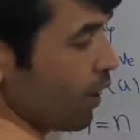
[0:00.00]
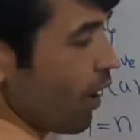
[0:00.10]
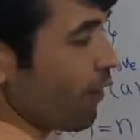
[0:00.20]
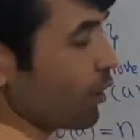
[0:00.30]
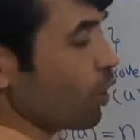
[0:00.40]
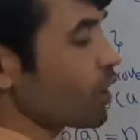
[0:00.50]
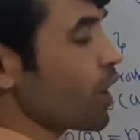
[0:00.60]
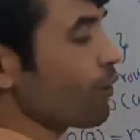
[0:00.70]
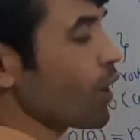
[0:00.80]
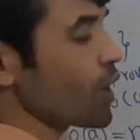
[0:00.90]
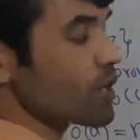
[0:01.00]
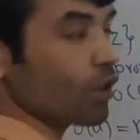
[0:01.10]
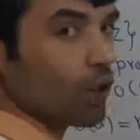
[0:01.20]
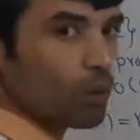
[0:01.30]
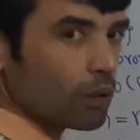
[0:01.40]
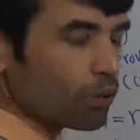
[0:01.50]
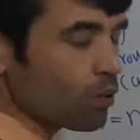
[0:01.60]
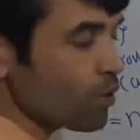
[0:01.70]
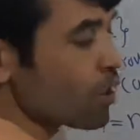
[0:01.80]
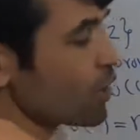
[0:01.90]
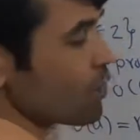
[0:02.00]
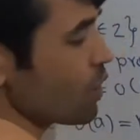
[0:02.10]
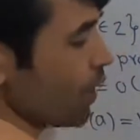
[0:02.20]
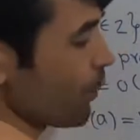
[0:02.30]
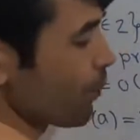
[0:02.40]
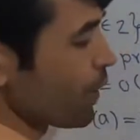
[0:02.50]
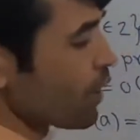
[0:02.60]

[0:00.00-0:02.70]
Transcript: if and only if I is not equal to j.